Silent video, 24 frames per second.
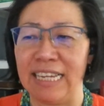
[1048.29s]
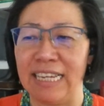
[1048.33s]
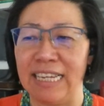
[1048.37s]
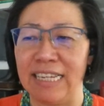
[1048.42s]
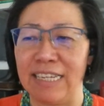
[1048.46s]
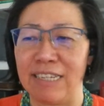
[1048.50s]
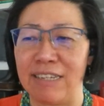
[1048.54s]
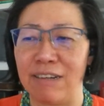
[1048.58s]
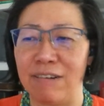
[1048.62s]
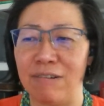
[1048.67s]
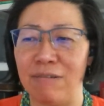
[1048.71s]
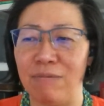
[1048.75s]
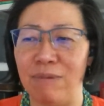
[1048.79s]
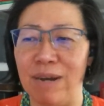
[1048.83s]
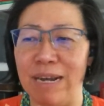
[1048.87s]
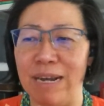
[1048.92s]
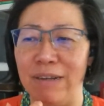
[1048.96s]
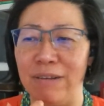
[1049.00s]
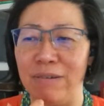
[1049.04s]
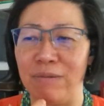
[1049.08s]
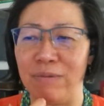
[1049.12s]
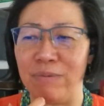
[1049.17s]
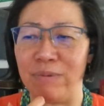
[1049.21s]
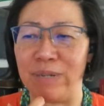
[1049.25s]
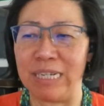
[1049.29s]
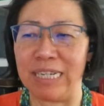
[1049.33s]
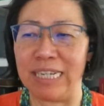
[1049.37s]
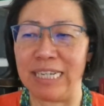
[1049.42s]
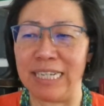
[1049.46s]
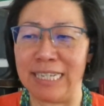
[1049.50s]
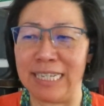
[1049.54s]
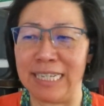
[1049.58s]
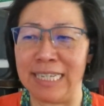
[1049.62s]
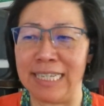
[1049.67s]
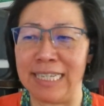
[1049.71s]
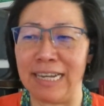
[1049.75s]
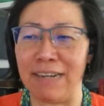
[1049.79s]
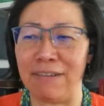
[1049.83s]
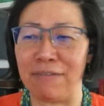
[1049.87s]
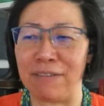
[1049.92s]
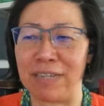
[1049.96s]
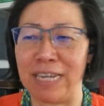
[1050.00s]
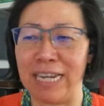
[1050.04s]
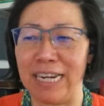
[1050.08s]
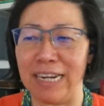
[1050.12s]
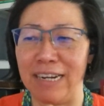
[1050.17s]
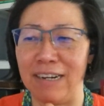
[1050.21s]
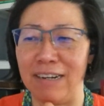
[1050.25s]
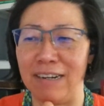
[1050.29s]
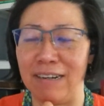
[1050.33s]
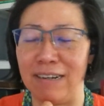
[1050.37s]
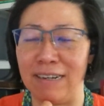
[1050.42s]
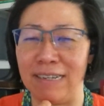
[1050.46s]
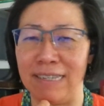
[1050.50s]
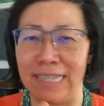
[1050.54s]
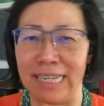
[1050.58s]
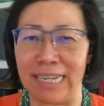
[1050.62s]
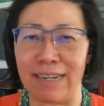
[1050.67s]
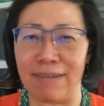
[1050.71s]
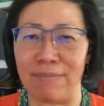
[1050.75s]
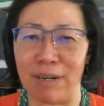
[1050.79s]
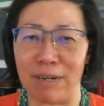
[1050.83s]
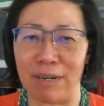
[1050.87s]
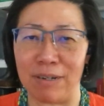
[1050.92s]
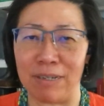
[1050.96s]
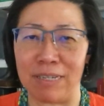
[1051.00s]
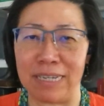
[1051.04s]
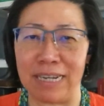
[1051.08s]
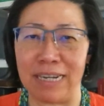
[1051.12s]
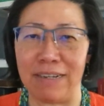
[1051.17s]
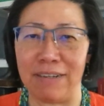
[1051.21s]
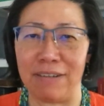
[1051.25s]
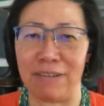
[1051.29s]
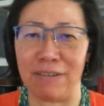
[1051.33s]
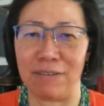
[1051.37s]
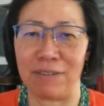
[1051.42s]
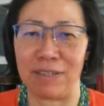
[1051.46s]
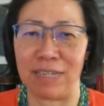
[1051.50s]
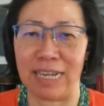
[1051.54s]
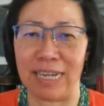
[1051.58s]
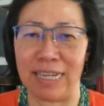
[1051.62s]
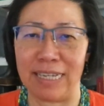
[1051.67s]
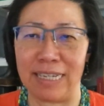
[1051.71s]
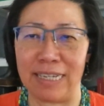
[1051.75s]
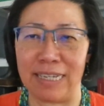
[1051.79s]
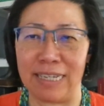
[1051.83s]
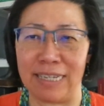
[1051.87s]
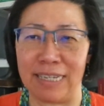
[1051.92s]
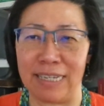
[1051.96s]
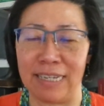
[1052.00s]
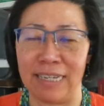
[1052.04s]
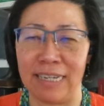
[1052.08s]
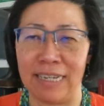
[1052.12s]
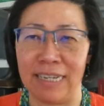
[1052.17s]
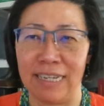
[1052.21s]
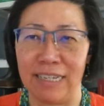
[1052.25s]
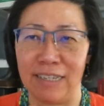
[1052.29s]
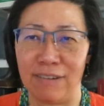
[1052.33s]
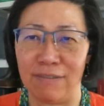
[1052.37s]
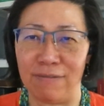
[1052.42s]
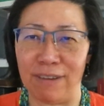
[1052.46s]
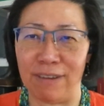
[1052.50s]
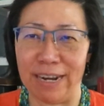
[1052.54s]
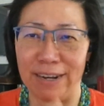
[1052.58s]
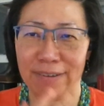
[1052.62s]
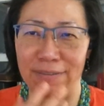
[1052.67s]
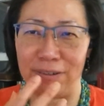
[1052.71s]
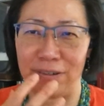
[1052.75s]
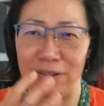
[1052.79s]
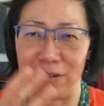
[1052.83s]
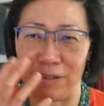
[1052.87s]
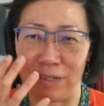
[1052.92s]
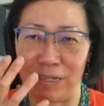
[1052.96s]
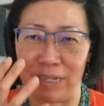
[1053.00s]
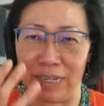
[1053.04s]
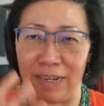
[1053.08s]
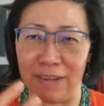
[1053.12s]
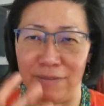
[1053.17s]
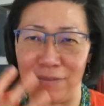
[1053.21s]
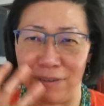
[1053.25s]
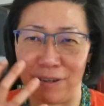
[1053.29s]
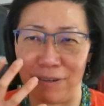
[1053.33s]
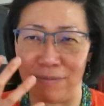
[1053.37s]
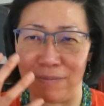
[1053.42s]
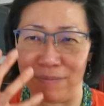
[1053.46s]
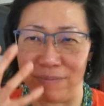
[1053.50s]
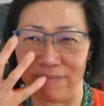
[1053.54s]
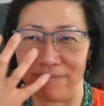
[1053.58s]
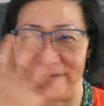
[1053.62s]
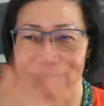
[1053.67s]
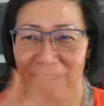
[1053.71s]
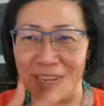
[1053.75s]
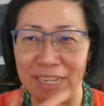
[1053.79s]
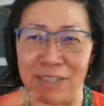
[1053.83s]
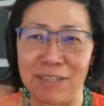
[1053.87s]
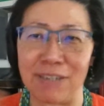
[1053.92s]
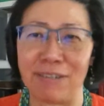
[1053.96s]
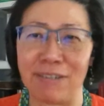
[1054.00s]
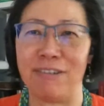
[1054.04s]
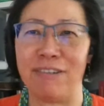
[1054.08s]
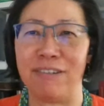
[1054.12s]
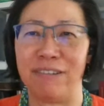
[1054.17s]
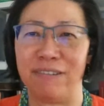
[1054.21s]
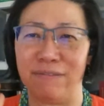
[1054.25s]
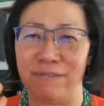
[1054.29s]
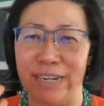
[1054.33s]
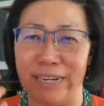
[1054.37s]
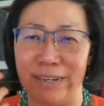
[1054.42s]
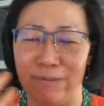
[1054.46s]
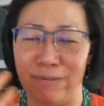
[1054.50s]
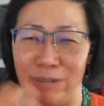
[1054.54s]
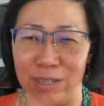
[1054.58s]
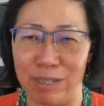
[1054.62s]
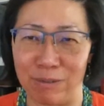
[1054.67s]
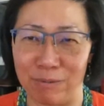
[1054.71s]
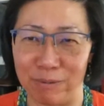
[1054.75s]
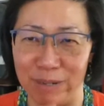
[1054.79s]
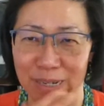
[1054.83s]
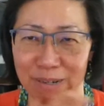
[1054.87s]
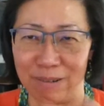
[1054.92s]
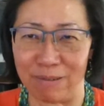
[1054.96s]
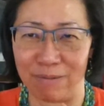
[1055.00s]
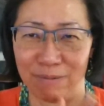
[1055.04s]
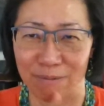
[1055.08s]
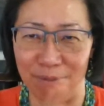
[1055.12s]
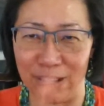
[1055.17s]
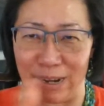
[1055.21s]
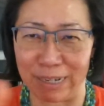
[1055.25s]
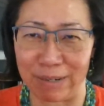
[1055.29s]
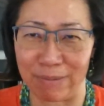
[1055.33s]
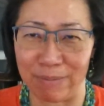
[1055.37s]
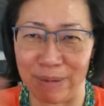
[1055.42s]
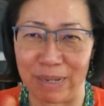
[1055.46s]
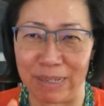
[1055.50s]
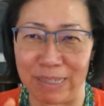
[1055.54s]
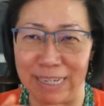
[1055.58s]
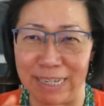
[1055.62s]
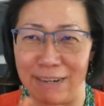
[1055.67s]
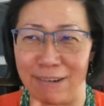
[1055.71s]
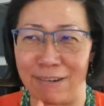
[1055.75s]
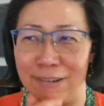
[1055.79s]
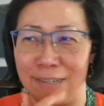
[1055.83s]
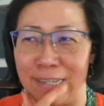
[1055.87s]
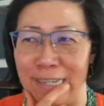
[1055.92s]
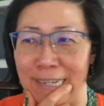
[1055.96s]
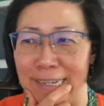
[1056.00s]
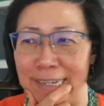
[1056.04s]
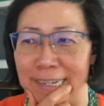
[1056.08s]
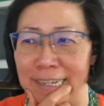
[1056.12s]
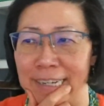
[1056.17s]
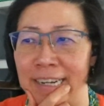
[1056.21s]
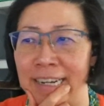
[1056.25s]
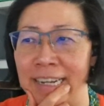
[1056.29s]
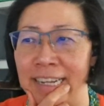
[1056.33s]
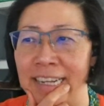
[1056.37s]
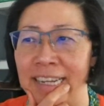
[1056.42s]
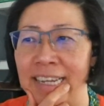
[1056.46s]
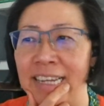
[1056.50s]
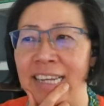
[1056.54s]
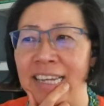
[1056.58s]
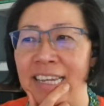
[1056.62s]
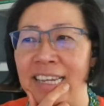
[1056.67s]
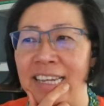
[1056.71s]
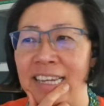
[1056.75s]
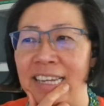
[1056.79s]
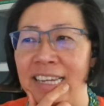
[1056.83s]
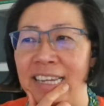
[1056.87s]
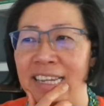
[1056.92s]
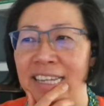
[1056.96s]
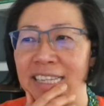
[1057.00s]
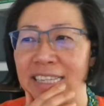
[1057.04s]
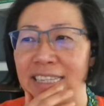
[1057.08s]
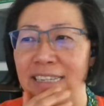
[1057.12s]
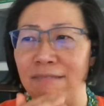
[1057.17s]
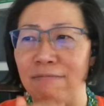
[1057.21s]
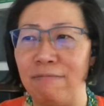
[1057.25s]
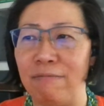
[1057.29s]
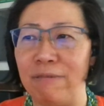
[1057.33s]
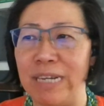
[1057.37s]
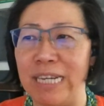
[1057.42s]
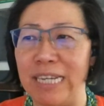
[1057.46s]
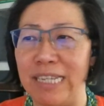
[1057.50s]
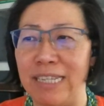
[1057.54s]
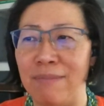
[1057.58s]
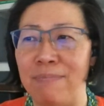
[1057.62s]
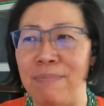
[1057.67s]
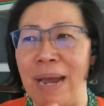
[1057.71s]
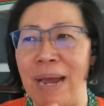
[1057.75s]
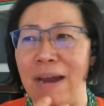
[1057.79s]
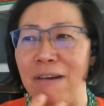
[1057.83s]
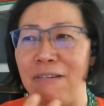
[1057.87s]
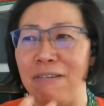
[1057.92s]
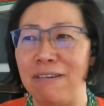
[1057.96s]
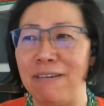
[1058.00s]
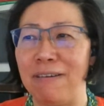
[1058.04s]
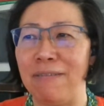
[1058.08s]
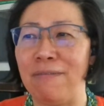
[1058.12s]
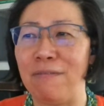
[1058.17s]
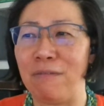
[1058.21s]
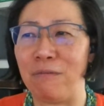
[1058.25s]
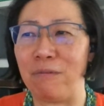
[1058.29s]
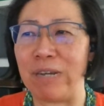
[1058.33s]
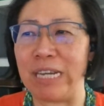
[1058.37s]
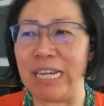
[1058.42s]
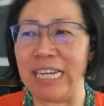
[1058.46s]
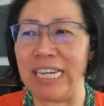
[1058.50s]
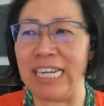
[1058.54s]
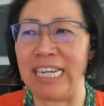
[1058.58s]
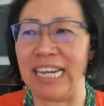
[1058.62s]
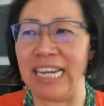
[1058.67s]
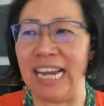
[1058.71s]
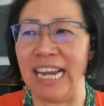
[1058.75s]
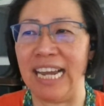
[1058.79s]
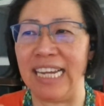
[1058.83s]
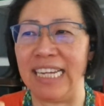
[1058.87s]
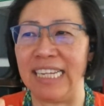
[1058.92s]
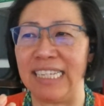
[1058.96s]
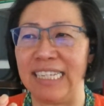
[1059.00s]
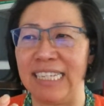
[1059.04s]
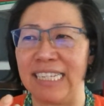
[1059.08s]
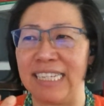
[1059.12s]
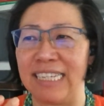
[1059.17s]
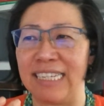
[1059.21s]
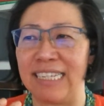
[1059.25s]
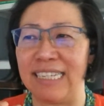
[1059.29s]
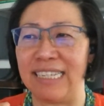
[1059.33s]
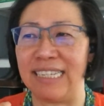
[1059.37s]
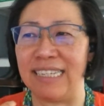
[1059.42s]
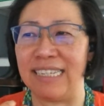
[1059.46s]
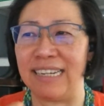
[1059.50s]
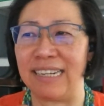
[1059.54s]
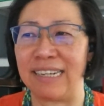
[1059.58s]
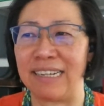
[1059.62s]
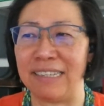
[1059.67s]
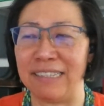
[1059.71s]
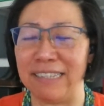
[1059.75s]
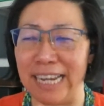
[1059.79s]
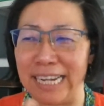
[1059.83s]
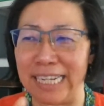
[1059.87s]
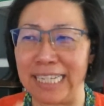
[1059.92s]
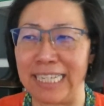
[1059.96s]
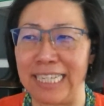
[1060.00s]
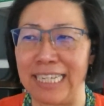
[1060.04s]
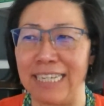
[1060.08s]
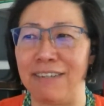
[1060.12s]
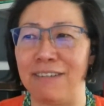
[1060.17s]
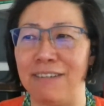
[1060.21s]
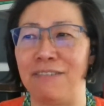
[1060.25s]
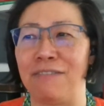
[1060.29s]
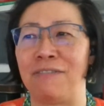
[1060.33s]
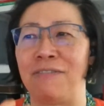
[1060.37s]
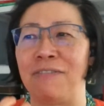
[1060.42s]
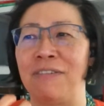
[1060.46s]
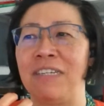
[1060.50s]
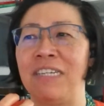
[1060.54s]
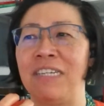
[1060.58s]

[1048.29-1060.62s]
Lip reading: So while we need to self-care and think of ourselves as survivors of a vessel, right, which we walk about the earth in, the power of we and the collective,